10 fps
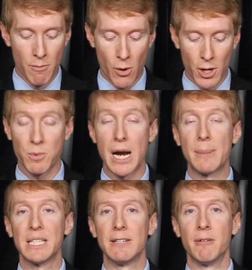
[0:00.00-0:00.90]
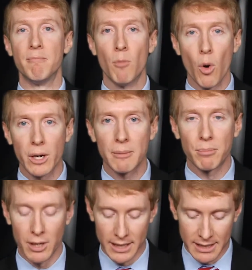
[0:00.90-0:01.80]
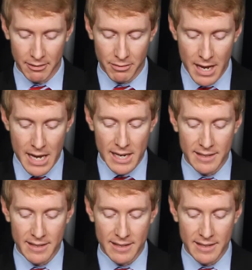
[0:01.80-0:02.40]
But what is perhaps even more impressive